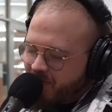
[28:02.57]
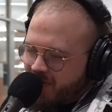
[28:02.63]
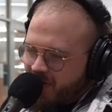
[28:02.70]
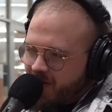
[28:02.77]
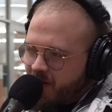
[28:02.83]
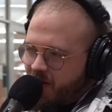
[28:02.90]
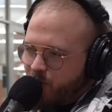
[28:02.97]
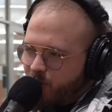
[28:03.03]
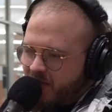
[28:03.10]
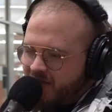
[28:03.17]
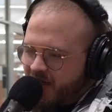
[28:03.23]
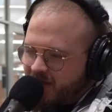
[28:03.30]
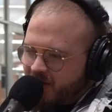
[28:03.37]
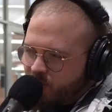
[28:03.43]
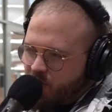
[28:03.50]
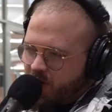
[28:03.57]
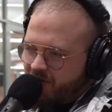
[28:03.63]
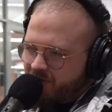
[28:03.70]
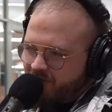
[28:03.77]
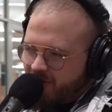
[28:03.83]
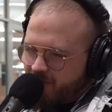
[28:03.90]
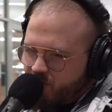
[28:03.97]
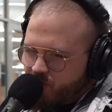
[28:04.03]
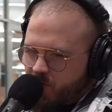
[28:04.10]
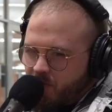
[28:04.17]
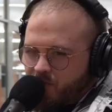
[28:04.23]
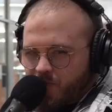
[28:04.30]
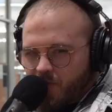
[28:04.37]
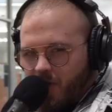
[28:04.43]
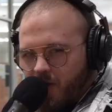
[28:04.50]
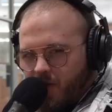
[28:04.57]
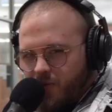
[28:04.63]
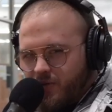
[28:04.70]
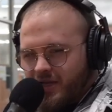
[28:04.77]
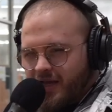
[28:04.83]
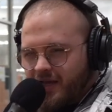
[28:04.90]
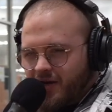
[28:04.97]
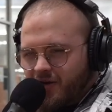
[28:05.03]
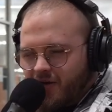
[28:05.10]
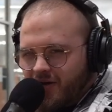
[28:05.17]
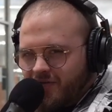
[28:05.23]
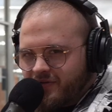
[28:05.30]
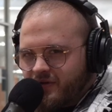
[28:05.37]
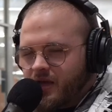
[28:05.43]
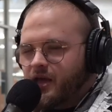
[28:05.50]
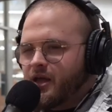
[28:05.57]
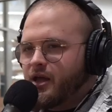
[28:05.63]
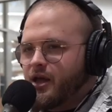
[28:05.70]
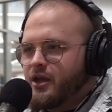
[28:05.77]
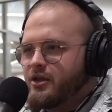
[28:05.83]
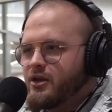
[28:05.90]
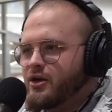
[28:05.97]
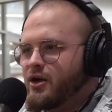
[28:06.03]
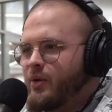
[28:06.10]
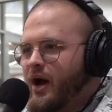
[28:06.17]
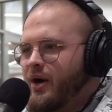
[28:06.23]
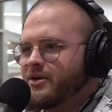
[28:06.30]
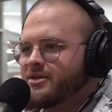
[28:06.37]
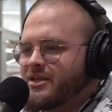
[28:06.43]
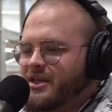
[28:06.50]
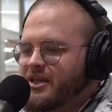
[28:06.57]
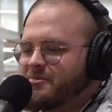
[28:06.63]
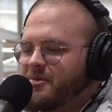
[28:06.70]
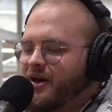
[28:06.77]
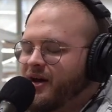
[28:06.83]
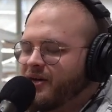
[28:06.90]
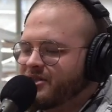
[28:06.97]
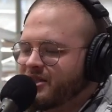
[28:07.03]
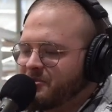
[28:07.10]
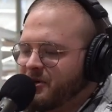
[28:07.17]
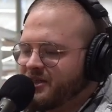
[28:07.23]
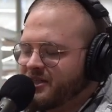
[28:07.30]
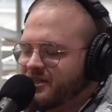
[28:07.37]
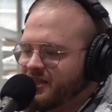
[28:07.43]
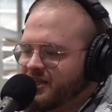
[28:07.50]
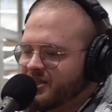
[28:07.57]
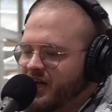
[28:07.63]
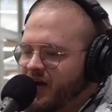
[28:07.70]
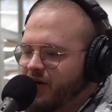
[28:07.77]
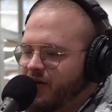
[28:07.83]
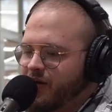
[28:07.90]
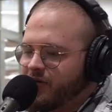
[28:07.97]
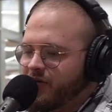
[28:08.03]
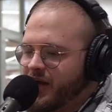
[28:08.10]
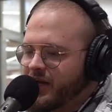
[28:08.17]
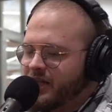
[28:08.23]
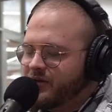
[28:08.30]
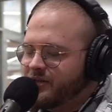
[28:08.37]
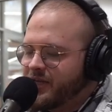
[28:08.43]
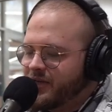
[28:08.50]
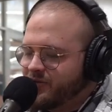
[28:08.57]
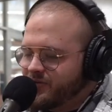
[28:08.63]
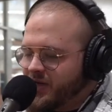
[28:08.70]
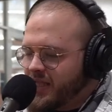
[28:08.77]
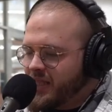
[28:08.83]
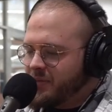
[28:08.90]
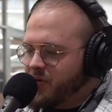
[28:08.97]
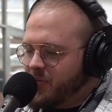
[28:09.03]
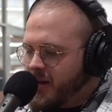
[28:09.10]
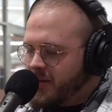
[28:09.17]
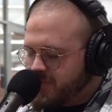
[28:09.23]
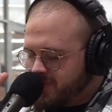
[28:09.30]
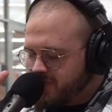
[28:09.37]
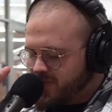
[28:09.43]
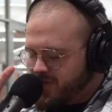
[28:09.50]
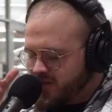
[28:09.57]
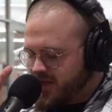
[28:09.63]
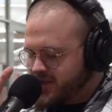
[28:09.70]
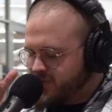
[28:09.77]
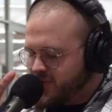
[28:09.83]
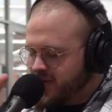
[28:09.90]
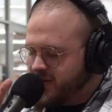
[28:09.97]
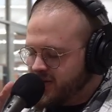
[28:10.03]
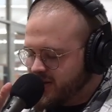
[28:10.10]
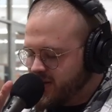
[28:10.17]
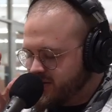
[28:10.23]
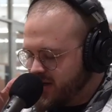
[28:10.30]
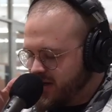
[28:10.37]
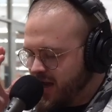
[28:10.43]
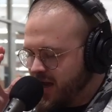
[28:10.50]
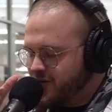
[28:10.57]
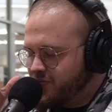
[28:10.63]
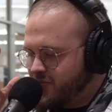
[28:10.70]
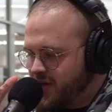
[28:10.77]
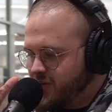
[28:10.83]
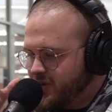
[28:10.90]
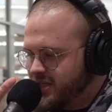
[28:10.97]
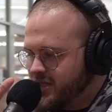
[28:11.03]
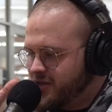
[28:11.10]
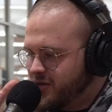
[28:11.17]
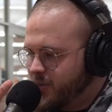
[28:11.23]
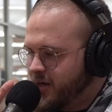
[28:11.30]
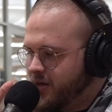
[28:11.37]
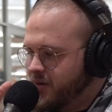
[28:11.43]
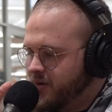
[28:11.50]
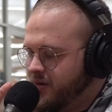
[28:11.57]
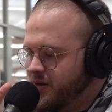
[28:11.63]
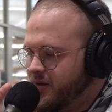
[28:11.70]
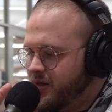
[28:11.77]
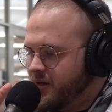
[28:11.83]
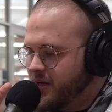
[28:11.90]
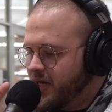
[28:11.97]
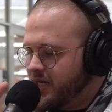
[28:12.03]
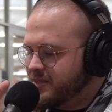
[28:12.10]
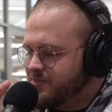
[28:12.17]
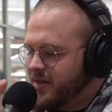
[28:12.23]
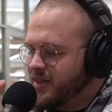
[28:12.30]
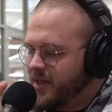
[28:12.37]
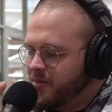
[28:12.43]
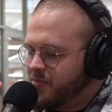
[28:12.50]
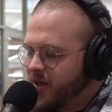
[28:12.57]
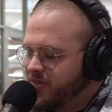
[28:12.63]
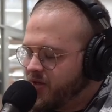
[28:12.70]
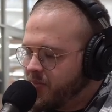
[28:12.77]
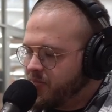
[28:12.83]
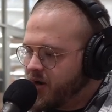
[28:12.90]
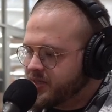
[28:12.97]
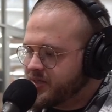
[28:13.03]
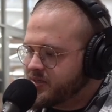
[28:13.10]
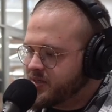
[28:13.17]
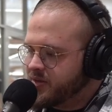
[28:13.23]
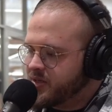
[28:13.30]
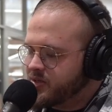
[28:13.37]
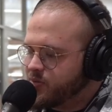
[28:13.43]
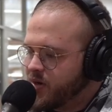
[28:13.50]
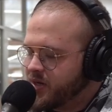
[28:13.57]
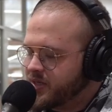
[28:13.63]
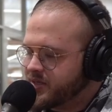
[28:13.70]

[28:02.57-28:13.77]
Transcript: The essence. What is that? Some grift. The essence of grift. Do you know what I was thinking about? I was thinking about this in the shower, right? I was like trying to like put my thoughts around this. I was like, how, like, what's a good way to explain like my thought process on this, right?